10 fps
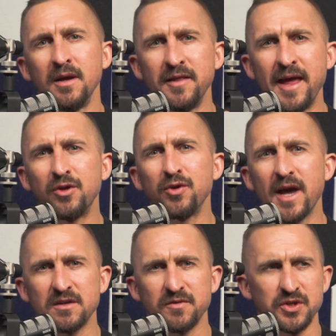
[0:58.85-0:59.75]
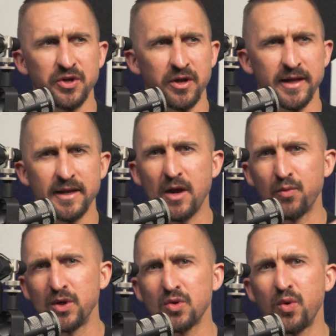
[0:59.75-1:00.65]
Thank you guys for tuning in. Now,
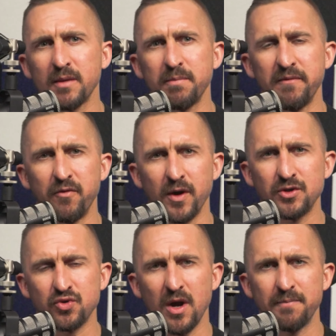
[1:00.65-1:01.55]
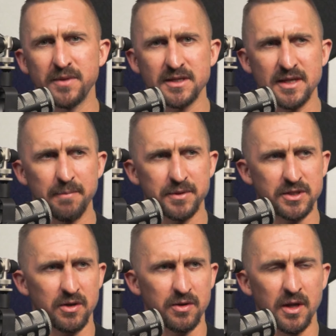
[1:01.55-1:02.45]
real quick, before I drop this
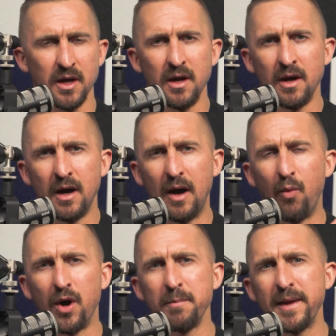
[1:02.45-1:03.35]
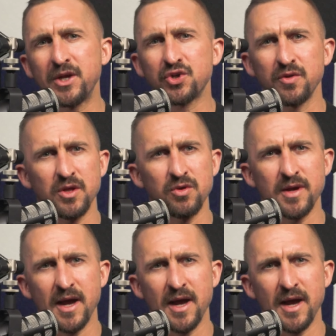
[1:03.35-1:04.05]
episode, I want to make sure that you